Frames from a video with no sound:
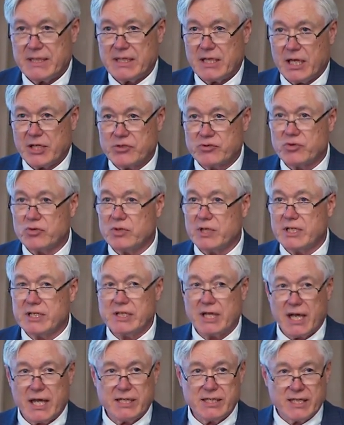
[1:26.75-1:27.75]
A truly
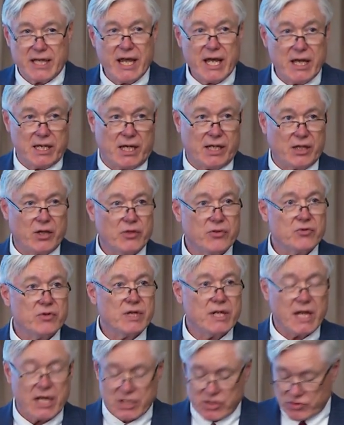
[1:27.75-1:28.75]
titanic
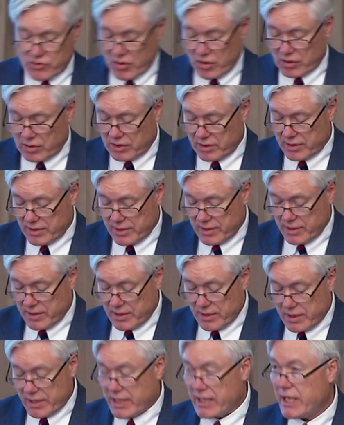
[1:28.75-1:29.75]
three-day struggle
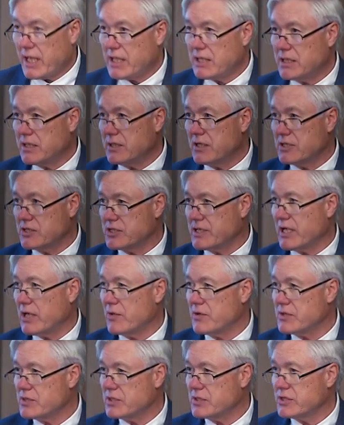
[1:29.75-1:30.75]
that ended the
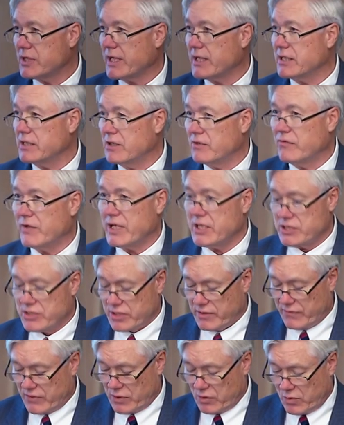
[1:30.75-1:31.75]
South's second
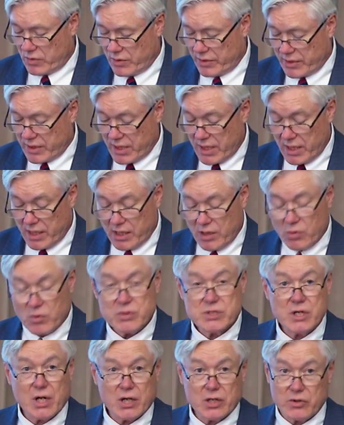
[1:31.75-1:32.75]
invasion of the North. It
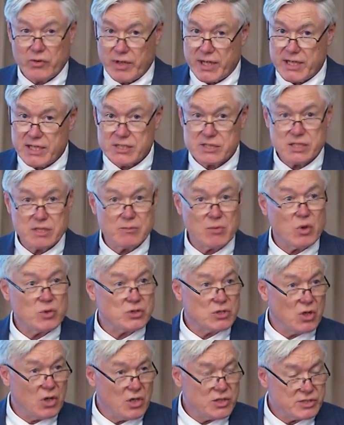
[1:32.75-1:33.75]
was our greatest and
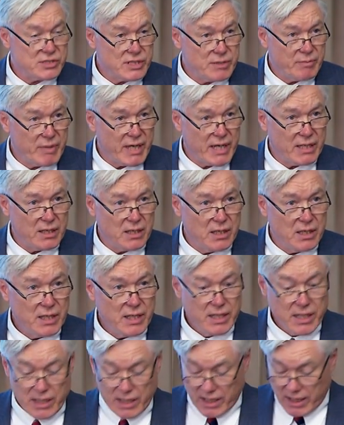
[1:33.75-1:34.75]
most costly battle,
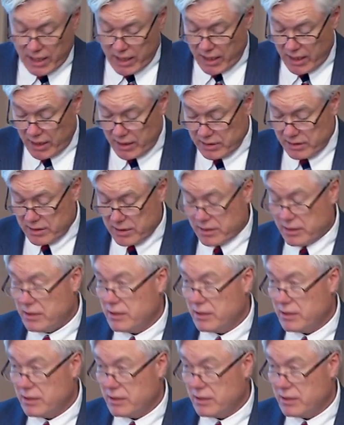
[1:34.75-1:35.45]
and